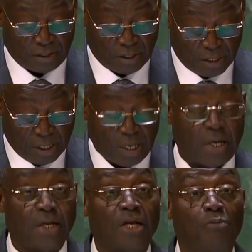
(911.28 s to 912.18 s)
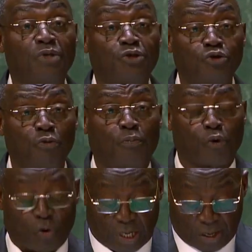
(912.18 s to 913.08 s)
by 2030.
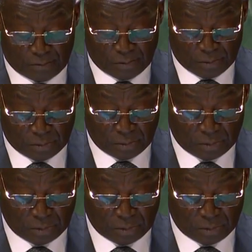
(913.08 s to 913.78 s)
At the same time,